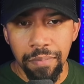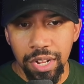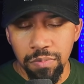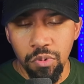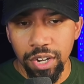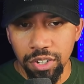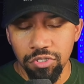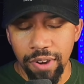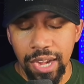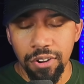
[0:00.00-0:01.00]
on a much more
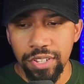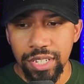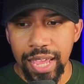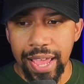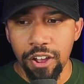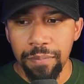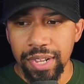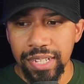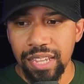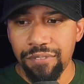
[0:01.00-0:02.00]
grander
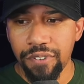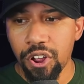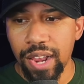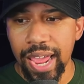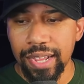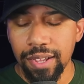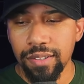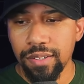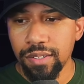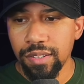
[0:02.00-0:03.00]
scale because he felt like